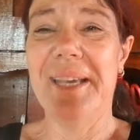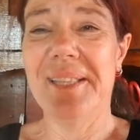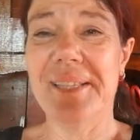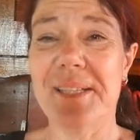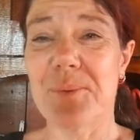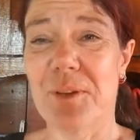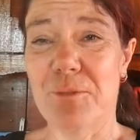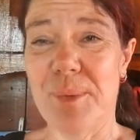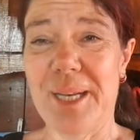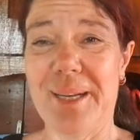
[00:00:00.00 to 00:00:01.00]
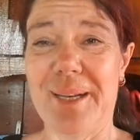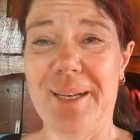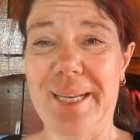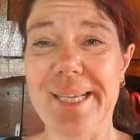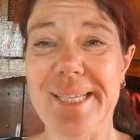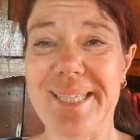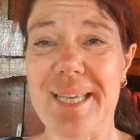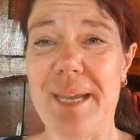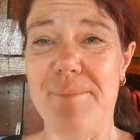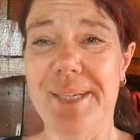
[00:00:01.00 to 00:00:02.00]
that's one of my little
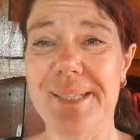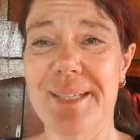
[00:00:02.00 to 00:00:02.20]
entertainments,